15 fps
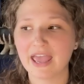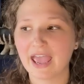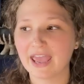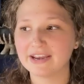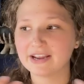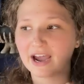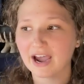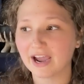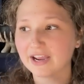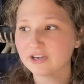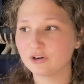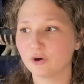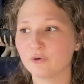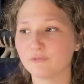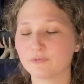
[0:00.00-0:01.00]
and I
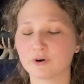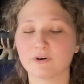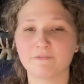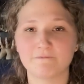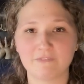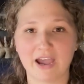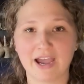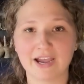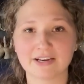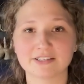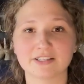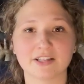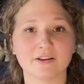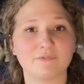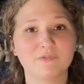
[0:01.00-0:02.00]
know for a fact
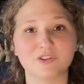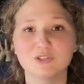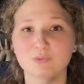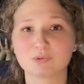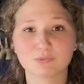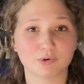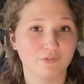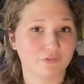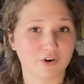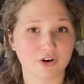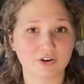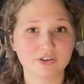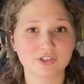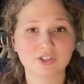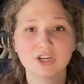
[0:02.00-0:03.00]
that if this was
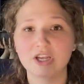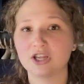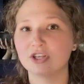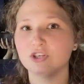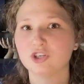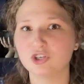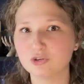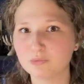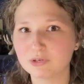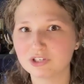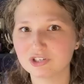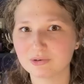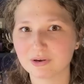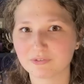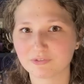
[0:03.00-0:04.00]
reversed, you would
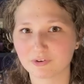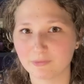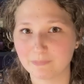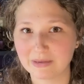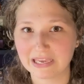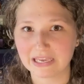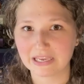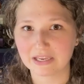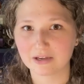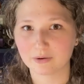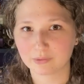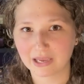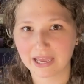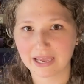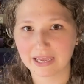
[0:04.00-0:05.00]
do it for me,
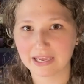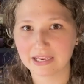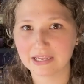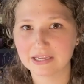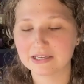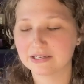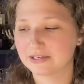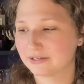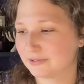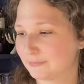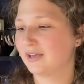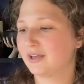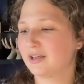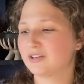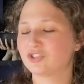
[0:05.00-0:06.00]
okay?
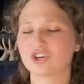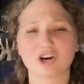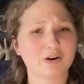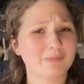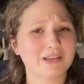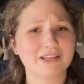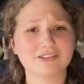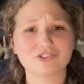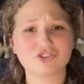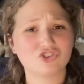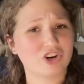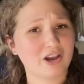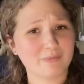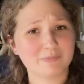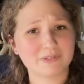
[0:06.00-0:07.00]
Jeremy gets
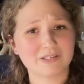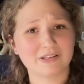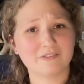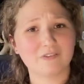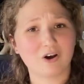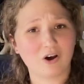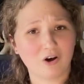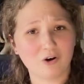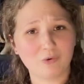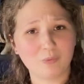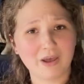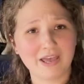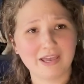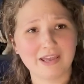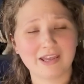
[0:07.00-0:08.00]
jumped in the
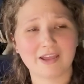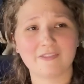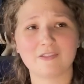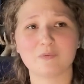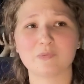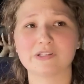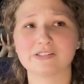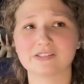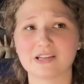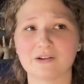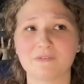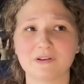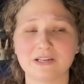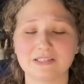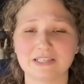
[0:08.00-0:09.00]
hallway, and then when
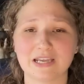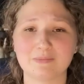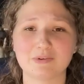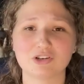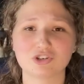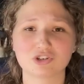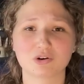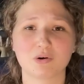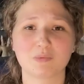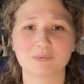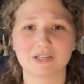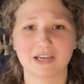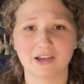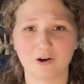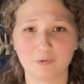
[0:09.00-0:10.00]
Stefan and Damon show up to
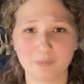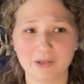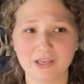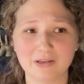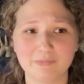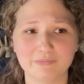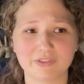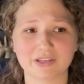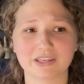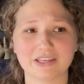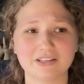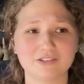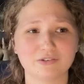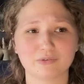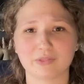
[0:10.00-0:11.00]
help him, the
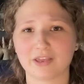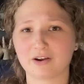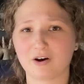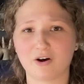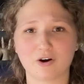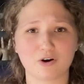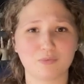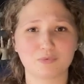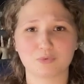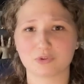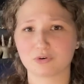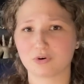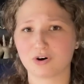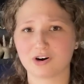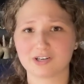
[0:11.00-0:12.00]
kids are like armed with
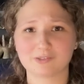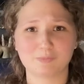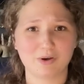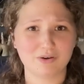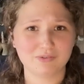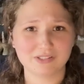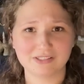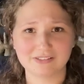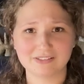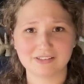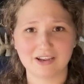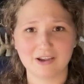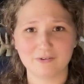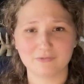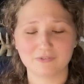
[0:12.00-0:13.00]
crossbows and
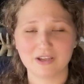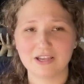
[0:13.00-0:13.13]
stuff,